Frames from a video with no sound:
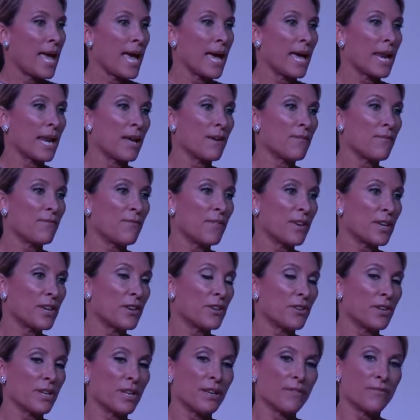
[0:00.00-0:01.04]
And I
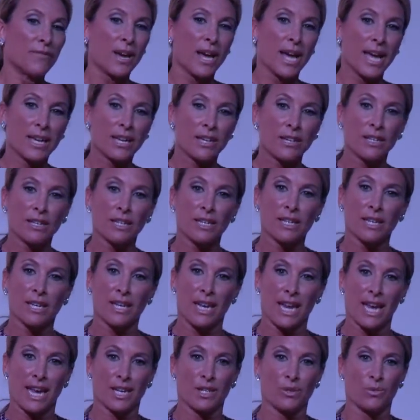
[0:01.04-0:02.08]
figured if I can
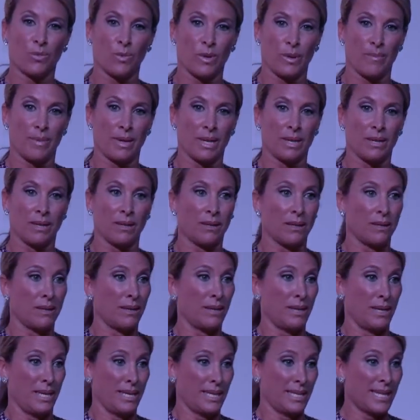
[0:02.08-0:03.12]
connect women
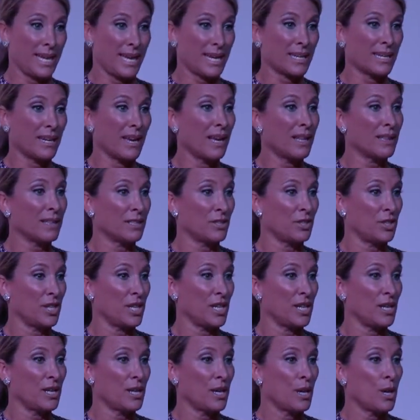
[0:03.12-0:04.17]
in
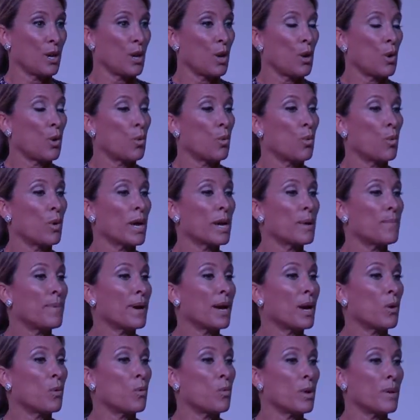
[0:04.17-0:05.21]
technology, what
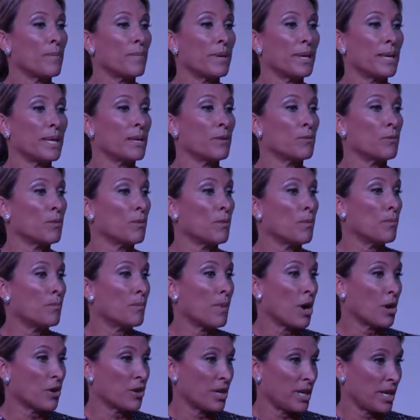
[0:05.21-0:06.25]
about women in
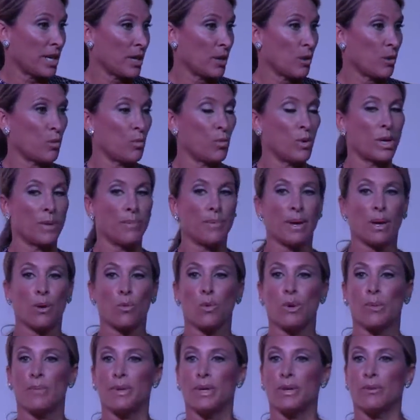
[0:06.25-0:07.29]
marketing? What about
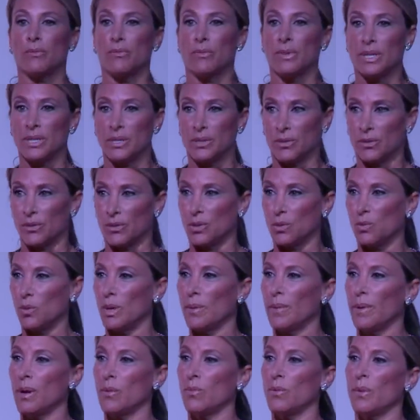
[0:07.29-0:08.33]
women in research? What
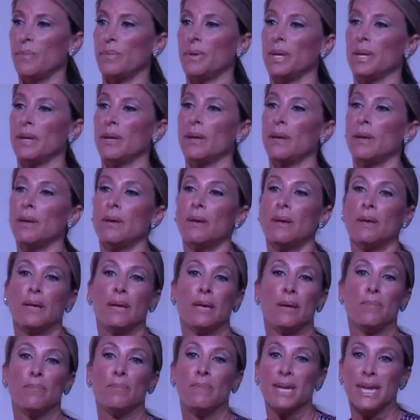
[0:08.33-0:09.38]
about women
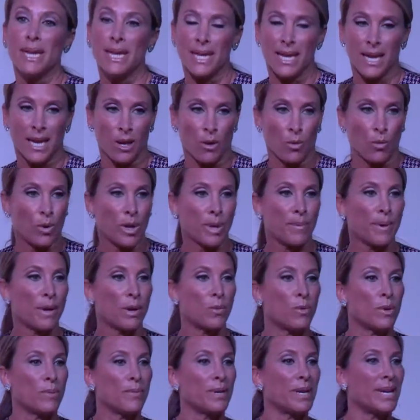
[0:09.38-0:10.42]
in media? What
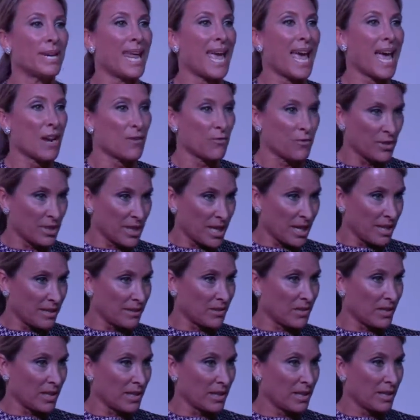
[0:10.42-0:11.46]
about women in
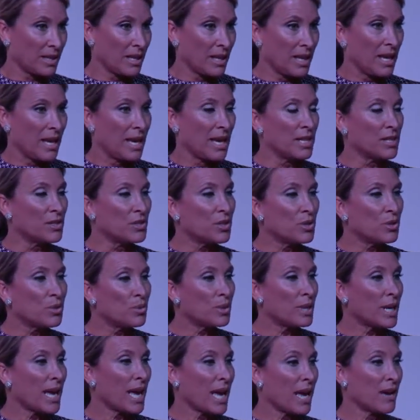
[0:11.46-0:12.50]
advertising? And
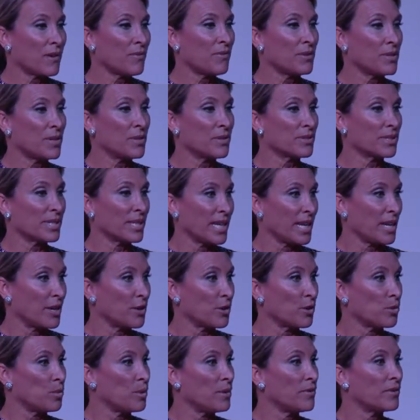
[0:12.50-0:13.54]
2.5 years
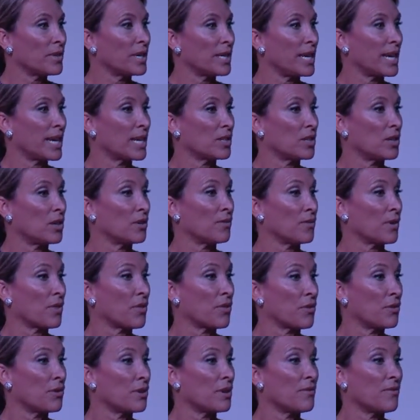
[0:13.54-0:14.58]
later, we've connected over
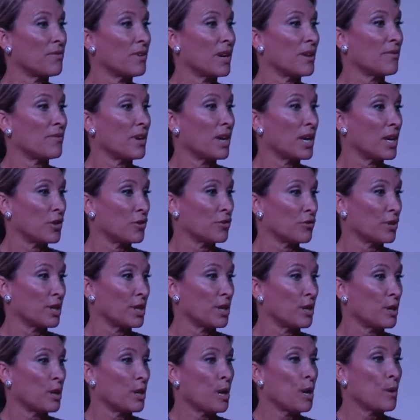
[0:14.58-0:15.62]

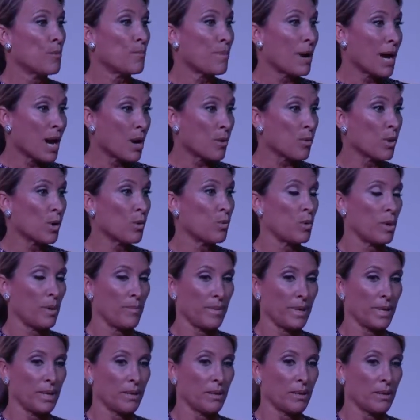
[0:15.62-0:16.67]
3,500 power
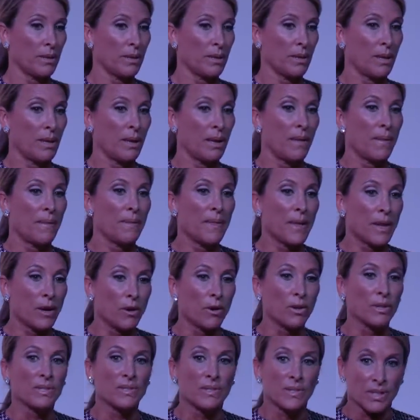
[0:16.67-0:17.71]
women that
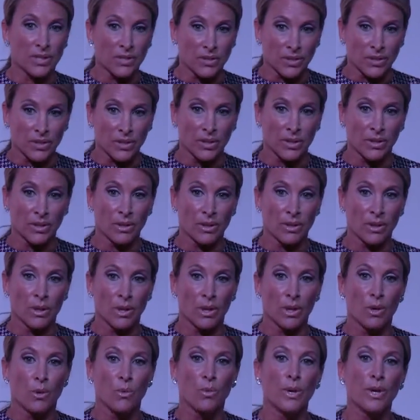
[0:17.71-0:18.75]
are a sisterhood.
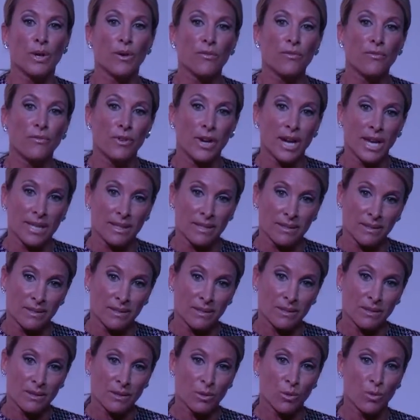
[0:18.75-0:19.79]
We are
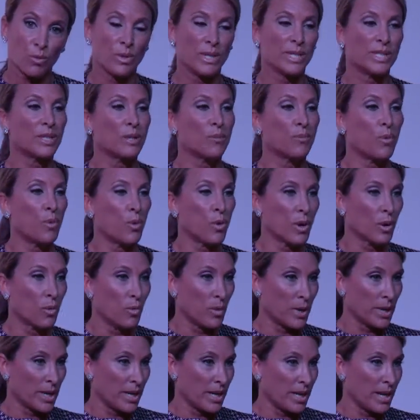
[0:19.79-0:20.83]
friends. We support
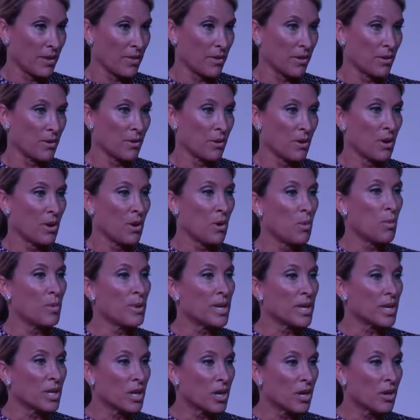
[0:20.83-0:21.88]
one another.
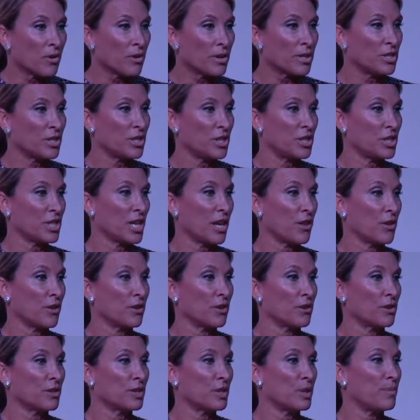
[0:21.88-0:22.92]
We encourage each
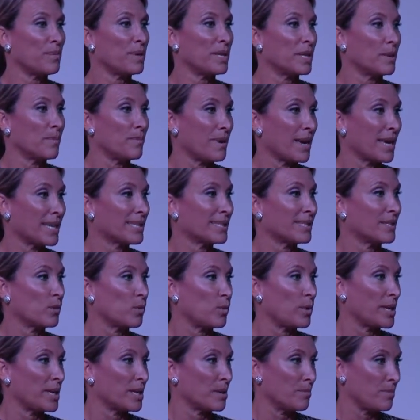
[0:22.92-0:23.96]
other to be the best that
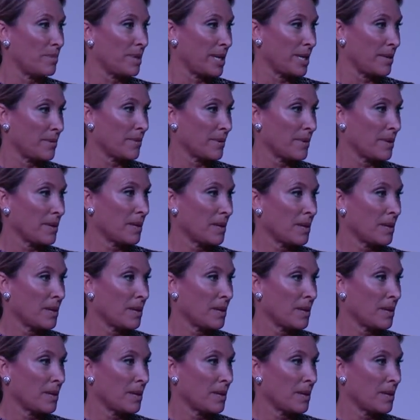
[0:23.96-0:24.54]
we can be.